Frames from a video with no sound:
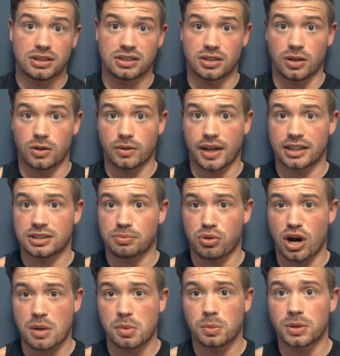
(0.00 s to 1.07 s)
So that's
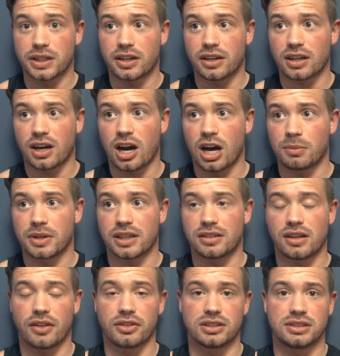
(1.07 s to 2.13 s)
probably going to come in
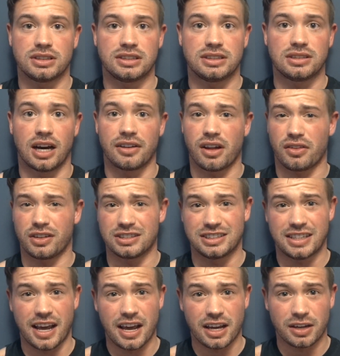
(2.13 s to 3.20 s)
another
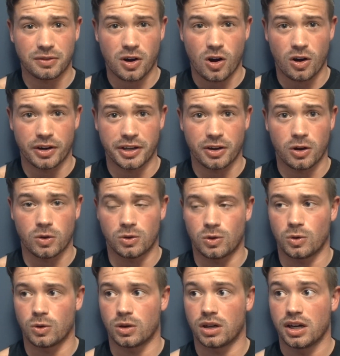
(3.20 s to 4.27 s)
day of cardio,
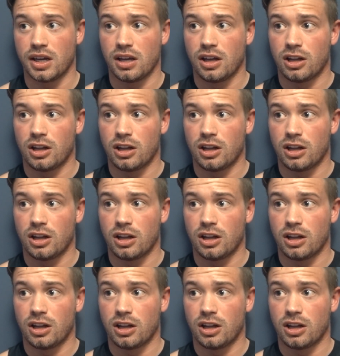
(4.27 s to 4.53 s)
or